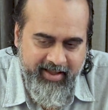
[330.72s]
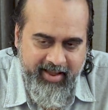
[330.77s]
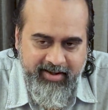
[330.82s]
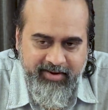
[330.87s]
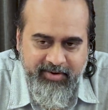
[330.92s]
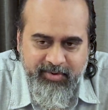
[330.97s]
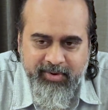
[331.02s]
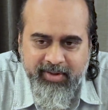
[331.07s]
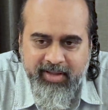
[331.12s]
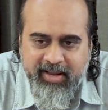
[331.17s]

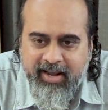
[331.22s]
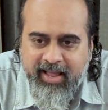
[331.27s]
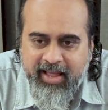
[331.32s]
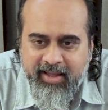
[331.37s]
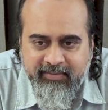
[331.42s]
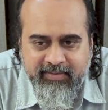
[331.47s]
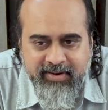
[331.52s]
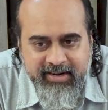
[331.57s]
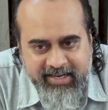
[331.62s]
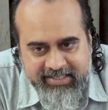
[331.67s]
And you can
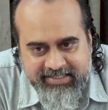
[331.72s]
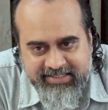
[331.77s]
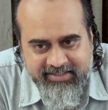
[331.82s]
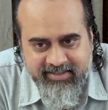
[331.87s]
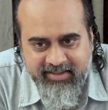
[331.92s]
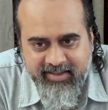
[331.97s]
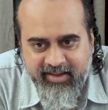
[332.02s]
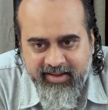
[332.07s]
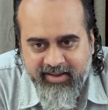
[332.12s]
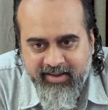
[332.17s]
have a
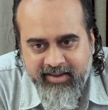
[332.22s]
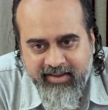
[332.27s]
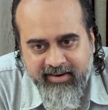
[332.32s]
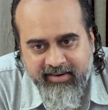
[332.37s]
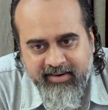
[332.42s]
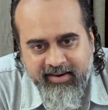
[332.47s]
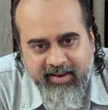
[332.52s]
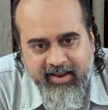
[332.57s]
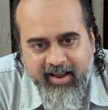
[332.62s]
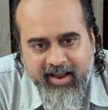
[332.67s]
nest
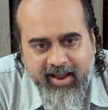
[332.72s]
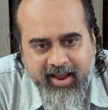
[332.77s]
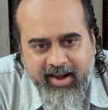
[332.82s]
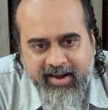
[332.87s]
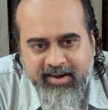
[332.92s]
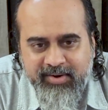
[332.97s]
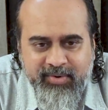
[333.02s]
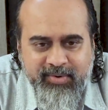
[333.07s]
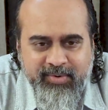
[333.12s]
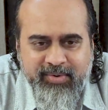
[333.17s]
there.
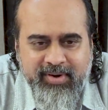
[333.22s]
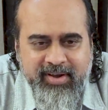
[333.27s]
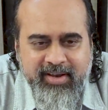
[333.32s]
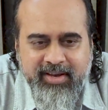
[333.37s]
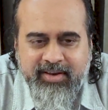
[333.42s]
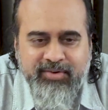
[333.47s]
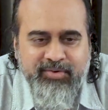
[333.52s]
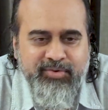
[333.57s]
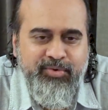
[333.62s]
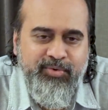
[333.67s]
And you don't
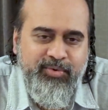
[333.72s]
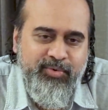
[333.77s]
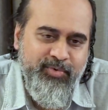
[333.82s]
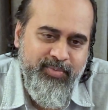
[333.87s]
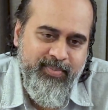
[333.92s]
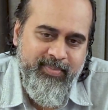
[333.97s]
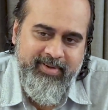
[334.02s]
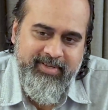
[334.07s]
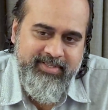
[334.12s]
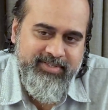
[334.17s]
need to
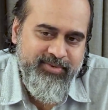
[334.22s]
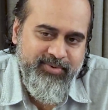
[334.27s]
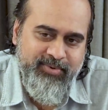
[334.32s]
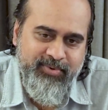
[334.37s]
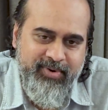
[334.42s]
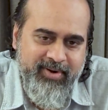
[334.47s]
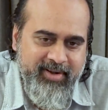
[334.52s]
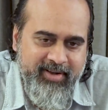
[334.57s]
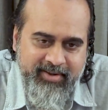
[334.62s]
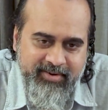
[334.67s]
know much. You
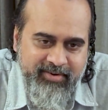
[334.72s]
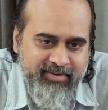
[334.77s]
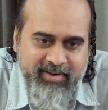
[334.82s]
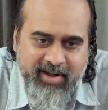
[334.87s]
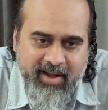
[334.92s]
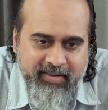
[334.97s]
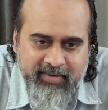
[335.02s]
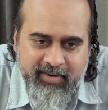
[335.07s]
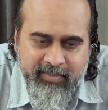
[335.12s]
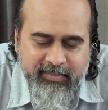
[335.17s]
don't need to
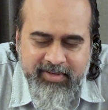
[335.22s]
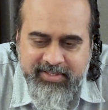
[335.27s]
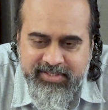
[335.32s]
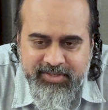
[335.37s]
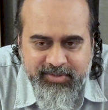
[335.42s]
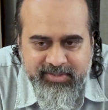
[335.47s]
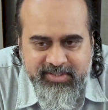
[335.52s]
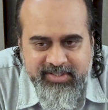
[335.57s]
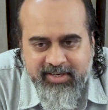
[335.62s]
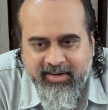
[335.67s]
travel much.
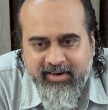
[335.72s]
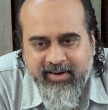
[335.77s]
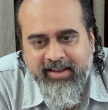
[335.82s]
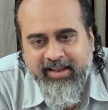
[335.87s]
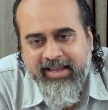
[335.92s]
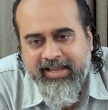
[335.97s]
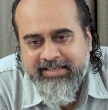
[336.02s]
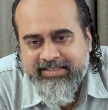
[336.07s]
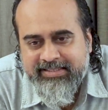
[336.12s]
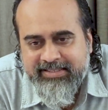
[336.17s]
Your journey
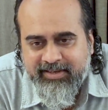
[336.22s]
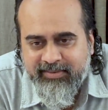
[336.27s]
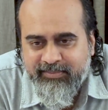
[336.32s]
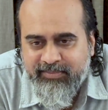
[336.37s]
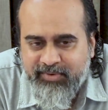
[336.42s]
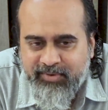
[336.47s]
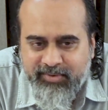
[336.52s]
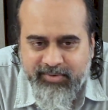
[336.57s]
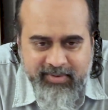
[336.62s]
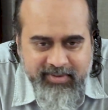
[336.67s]
has
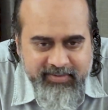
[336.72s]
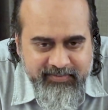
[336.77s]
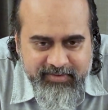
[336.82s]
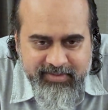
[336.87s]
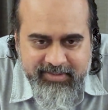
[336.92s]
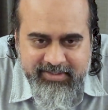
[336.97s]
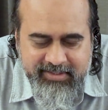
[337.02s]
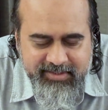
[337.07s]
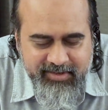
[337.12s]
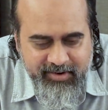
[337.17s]
come to a
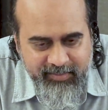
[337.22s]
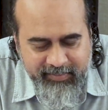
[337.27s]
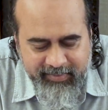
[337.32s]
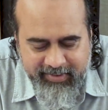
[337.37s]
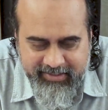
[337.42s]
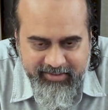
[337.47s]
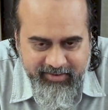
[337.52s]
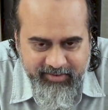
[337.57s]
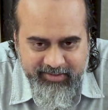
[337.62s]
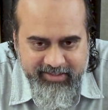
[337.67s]
full stop
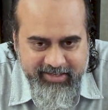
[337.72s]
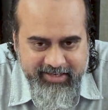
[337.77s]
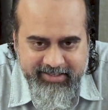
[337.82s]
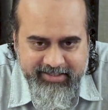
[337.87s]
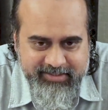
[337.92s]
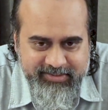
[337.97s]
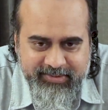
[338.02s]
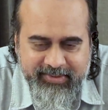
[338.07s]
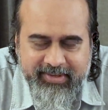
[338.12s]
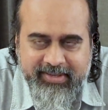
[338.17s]
and all that
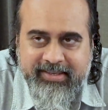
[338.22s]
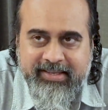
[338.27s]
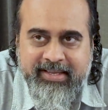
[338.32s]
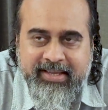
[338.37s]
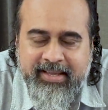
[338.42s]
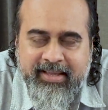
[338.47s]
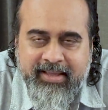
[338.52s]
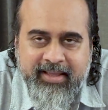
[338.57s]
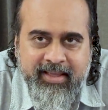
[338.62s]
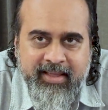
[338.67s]
is okay.
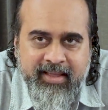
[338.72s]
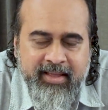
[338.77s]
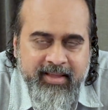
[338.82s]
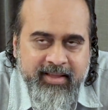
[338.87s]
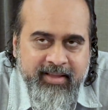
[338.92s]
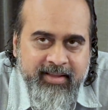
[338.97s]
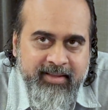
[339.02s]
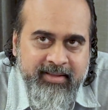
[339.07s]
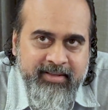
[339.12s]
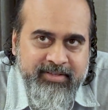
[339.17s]

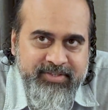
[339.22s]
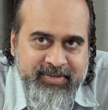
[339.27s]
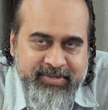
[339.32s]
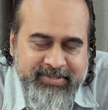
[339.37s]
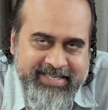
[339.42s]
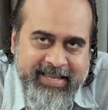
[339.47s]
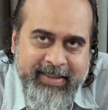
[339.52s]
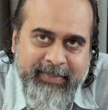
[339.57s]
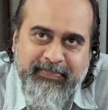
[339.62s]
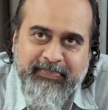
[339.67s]
So you
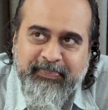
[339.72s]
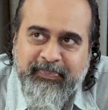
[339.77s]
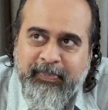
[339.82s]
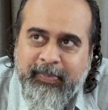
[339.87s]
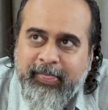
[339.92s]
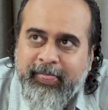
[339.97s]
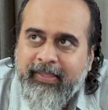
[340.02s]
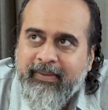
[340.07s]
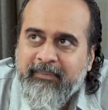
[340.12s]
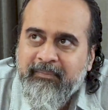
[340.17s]
see,
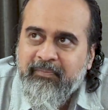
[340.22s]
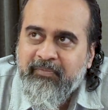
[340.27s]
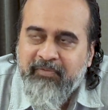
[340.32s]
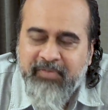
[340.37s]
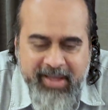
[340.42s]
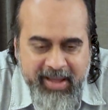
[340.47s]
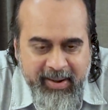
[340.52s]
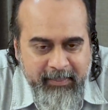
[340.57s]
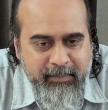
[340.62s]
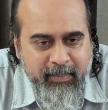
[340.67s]

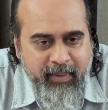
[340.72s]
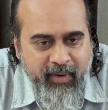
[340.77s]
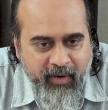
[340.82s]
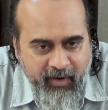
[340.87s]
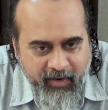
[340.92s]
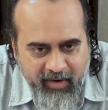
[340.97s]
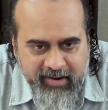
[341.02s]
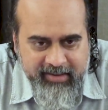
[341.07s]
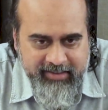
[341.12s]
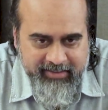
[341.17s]
we are
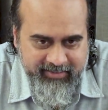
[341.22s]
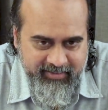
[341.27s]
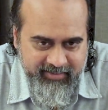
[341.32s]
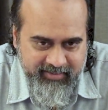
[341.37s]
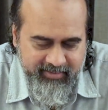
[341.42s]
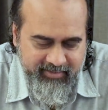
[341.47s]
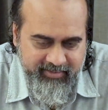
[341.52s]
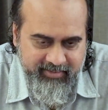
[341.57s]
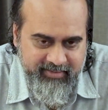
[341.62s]
born